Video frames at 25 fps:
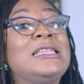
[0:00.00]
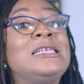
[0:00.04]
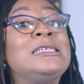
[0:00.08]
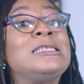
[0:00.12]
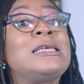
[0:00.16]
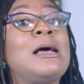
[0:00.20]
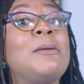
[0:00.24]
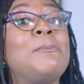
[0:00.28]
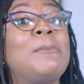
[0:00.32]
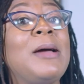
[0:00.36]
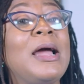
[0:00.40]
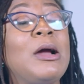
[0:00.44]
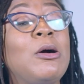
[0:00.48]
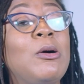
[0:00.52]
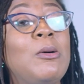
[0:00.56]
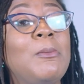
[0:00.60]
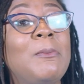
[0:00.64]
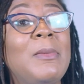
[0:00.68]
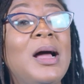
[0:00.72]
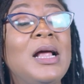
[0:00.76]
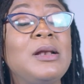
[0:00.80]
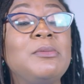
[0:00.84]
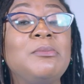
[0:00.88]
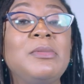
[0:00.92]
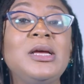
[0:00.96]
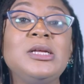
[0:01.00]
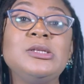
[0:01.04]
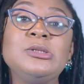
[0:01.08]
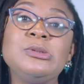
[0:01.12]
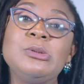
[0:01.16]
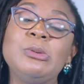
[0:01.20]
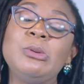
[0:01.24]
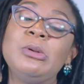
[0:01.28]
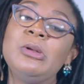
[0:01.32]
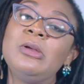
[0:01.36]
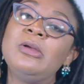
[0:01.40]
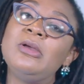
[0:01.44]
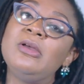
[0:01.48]
These are my commandments.
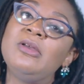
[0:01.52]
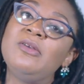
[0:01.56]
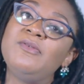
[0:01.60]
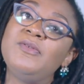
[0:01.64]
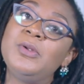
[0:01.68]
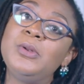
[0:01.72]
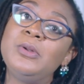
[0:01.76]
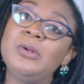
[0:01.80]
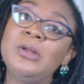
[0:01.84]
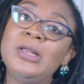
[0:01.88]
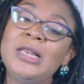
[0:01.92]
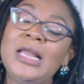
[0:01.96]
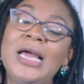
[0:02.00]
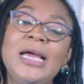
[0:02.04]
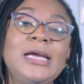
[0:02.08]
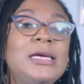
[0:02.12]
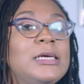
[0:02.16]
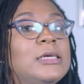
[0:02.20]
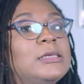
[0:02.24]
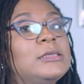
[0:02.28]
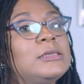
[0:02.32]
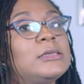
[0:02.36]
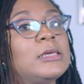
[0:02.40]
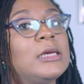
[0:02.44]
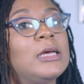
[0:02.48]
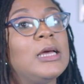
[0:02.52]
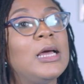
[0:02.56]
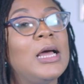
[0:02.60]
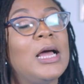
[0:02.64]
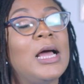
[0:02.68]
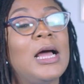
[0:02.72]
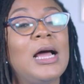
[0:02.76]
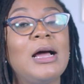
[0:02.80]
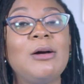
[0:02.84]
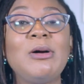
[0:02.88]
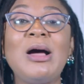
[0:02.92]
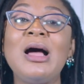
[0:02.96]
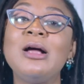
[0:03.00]
So if you don't like it,
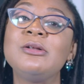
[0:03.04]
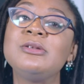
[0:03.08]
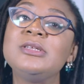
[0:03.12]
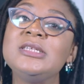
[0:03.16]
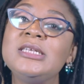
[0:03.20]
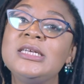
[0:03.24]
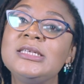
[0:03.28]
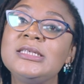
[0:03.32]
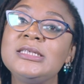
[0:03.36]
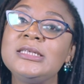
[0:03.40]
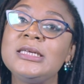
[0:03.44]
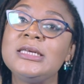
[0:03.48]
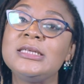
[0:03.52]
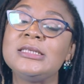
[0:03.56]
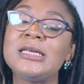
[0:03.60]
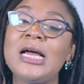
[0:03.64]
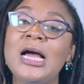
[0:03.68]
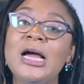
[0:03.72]
how do they say it?